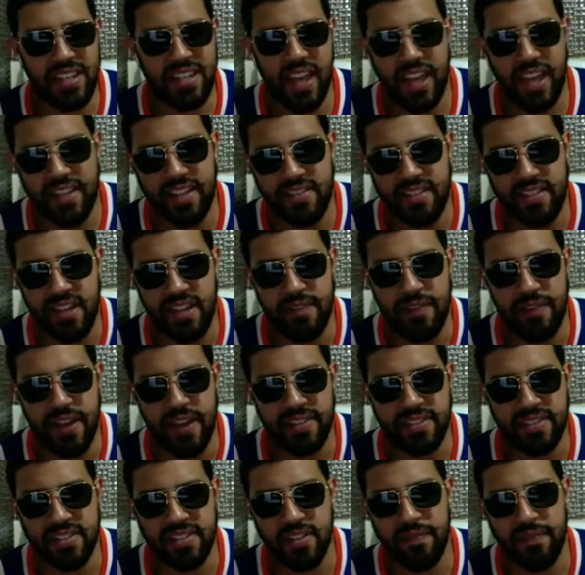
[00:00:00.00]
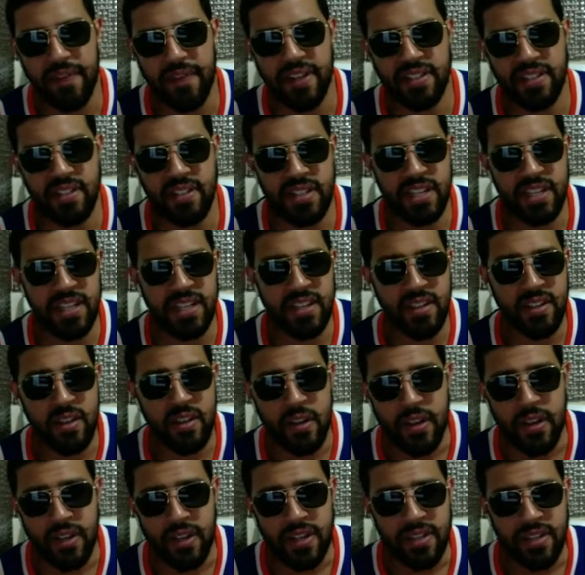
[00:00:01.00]
gains the advantage eventually.
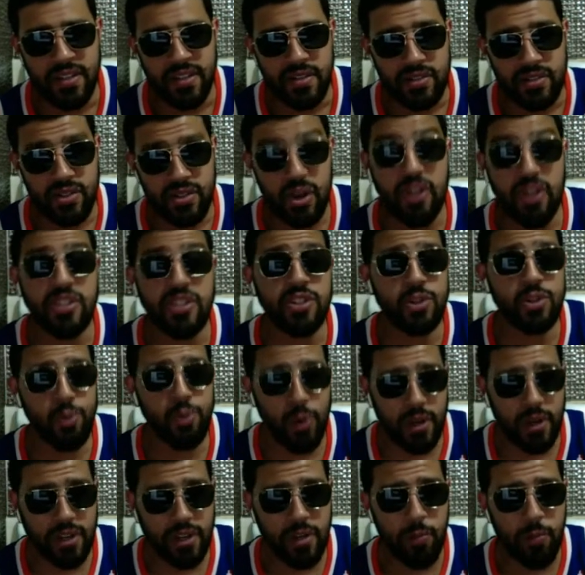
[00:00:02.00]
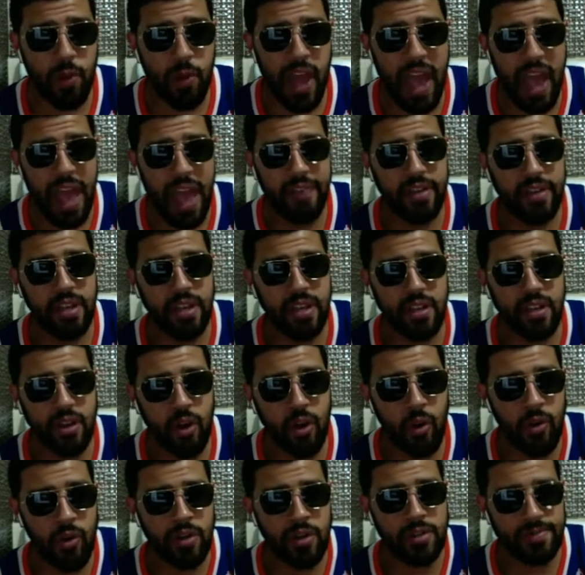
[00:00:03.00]
Starts twerking with Havoc in the
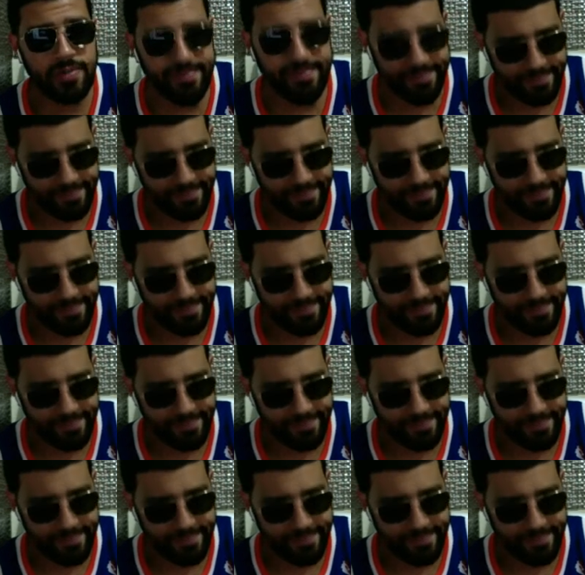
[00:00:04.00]
corner.